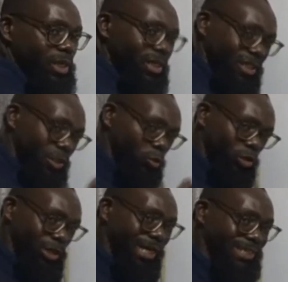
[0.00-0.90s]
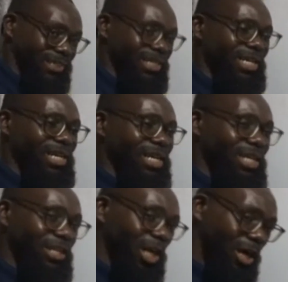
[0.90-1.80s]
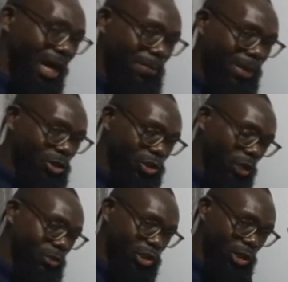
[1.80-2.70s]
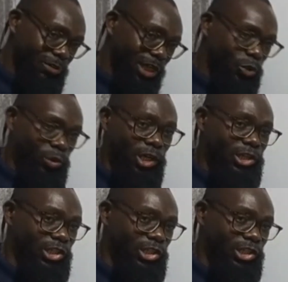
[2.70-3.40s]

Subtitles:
Since we know that no amount of the substance will not